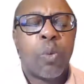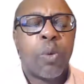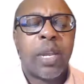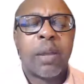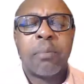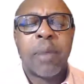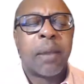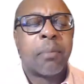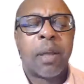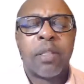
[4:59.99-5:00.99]
we
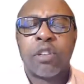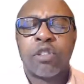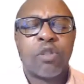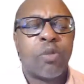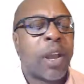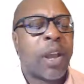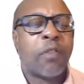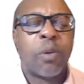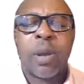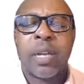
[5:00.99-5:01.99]
commend mothers to
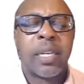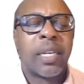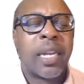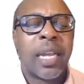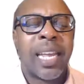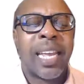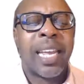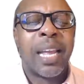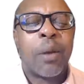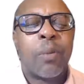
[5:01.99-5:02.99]
everywhere
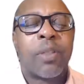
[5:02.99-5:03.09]
today.